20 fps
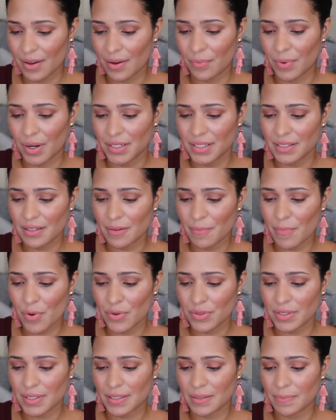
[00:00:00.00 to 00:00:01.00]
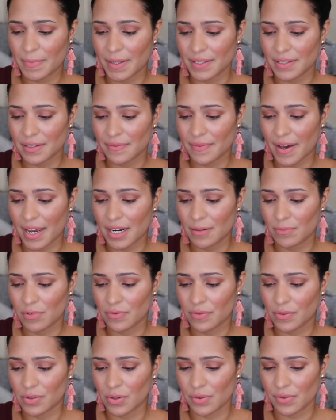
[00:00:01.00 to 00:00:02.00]
What's the most expensive item
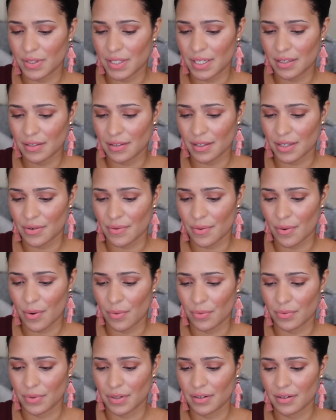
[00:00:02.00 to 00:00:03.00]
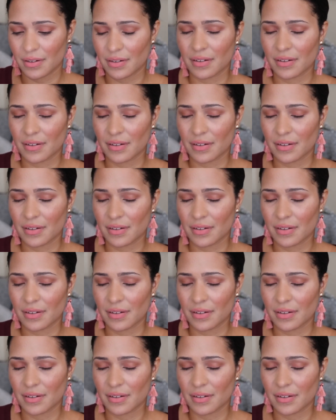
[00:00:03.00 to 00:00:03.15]
of clothing that you own?